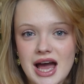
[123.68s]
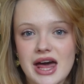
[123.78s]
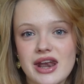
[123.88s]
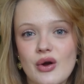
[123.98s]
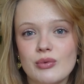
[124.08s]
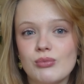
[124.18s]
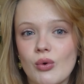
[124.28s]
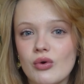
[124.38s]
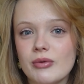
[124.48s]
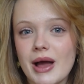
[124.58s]
and knowing
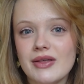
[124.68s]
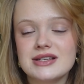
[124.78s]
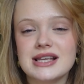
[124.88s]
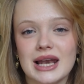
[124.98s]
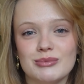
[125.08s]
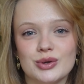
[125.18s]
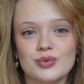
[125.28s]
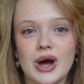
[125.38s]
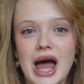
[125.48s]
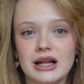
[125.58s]
more about this element
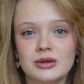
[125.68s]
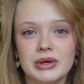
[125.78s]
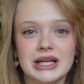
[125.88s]
will help